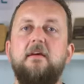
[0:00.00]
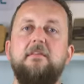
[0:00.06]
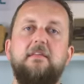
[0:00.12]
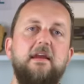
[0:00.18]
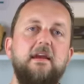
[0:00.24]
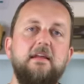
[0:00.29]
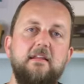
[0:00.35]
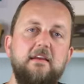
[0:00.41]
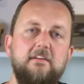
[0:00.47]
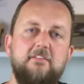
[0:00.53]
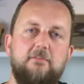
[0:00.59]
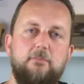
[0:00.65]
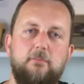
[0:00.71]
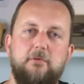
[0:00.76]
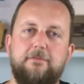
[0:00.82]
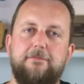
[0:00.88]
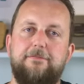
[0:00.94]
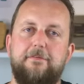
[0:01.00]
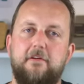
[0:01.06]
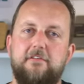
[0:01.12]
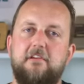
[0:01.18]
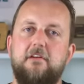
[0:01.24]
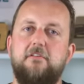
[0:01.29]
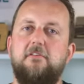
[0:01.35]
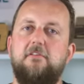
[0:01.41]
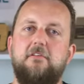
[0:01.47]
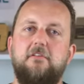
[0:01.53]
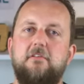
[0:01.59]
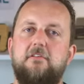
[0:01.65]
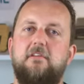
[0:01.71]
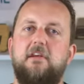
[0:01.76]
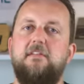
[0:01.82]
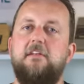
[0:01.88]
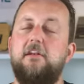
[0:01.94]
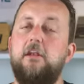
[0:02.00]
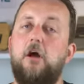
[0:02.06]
The LS was first introduced in the